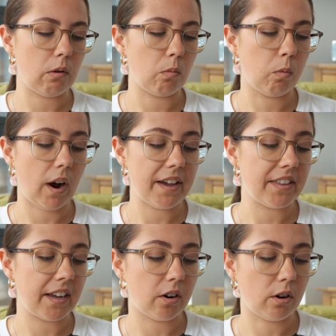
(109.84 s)
what I
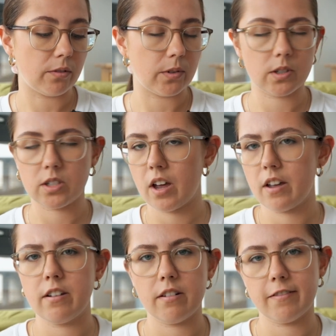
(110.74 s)
think of
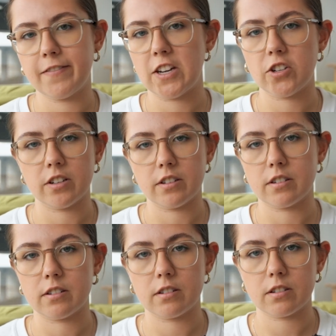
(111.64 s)
certain features
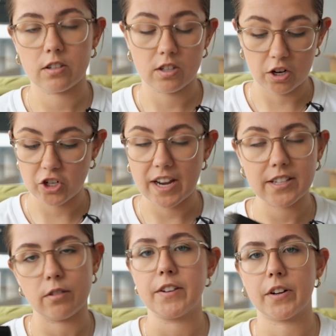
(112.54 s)
such
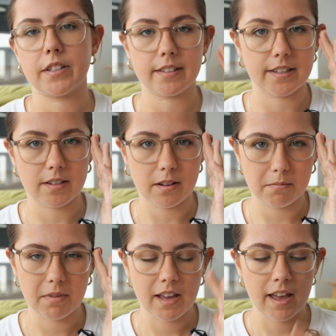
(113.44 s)
as the refocusing system.